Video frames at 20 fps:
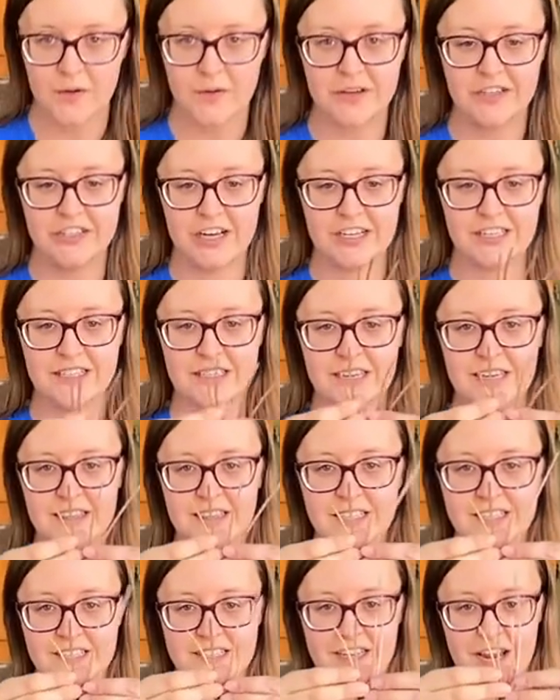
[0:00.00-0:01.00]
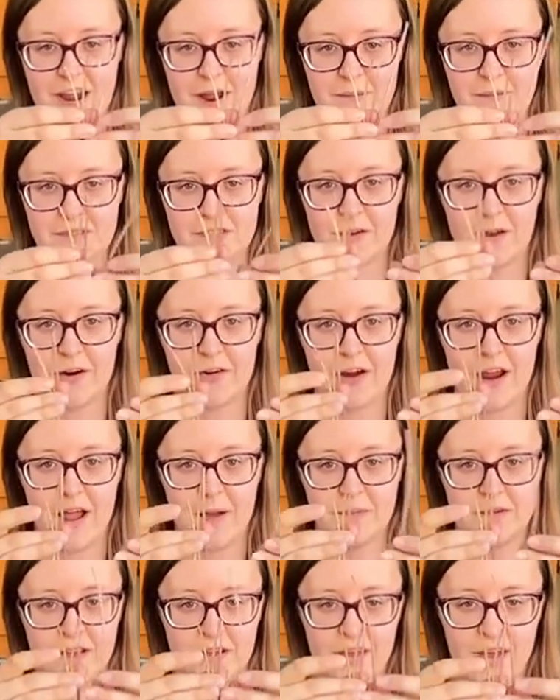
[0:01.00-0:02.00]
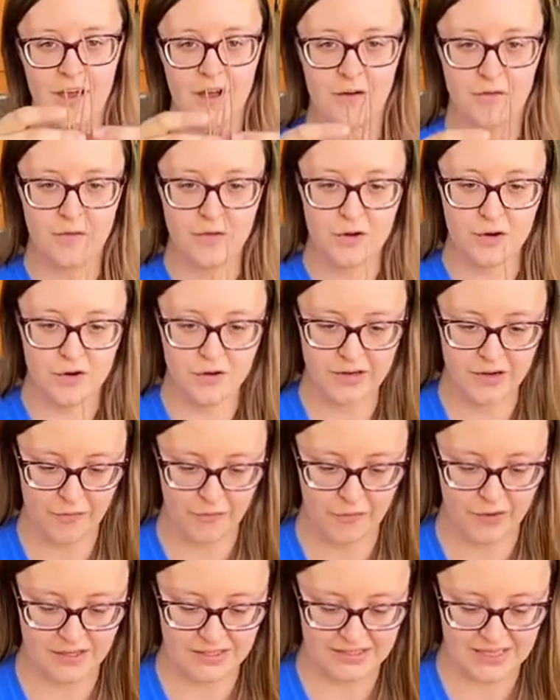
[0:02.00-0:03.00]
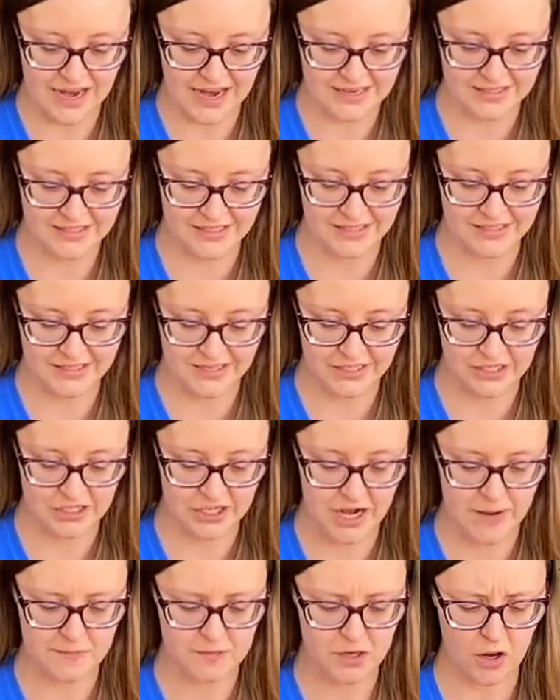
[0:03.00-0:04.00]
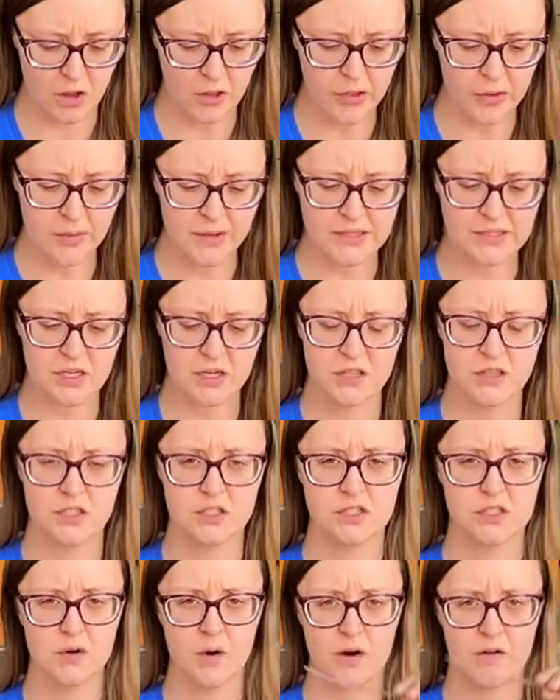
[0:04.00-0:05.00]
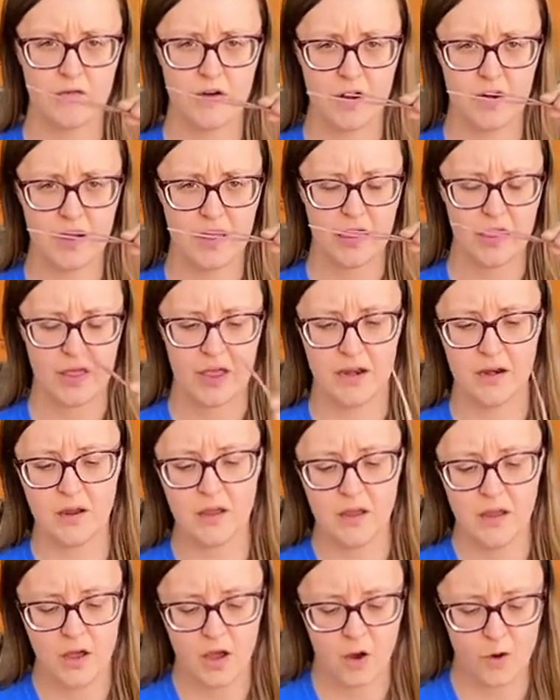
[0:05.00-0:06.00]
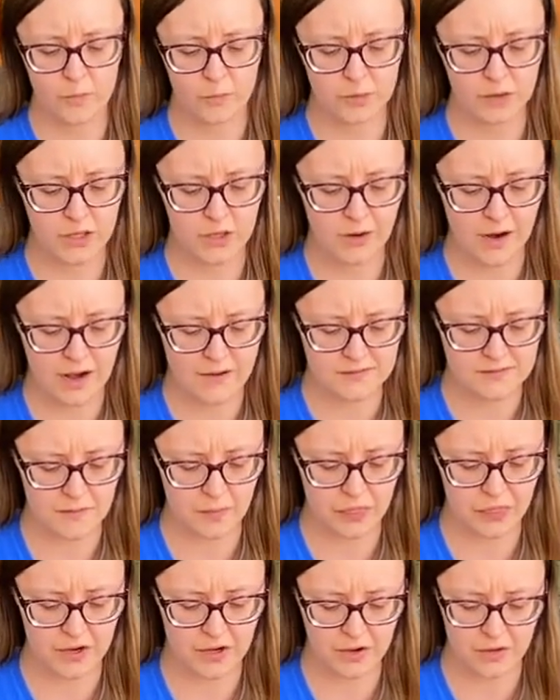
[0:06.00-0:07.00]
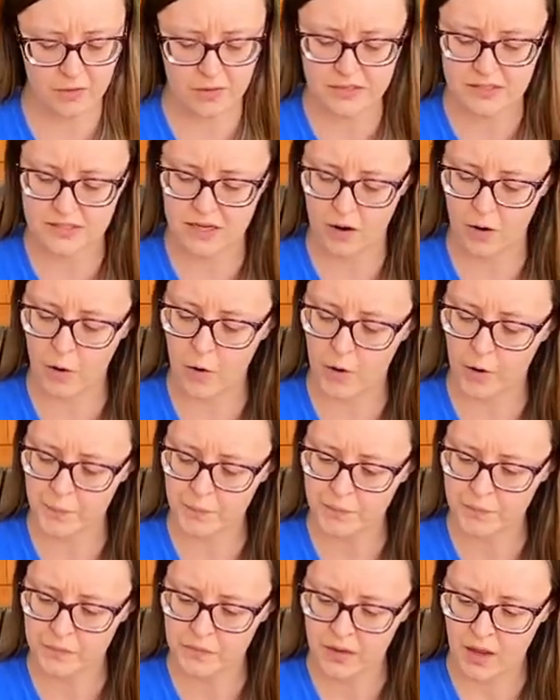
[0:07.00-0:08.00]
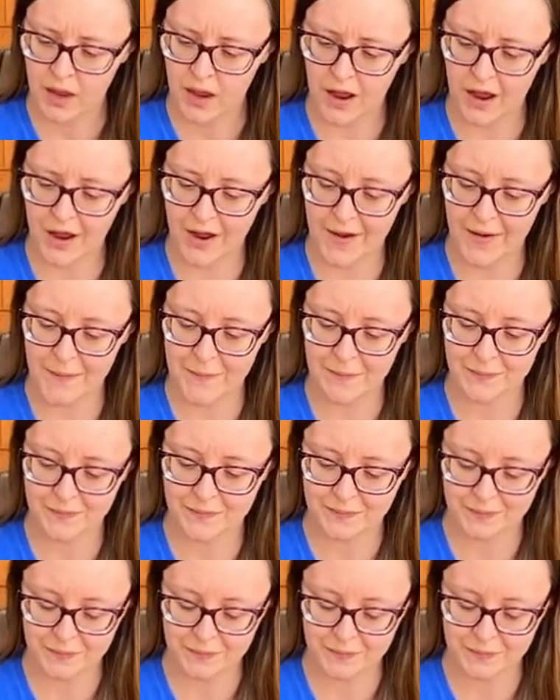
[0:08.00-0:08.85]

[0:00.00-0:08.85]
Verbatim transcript: We just need the stem. So I grabbed a few different sizes and shapes. All the ones here at the zoo are very thin. Hopefully you have some thicker ones at home. Um,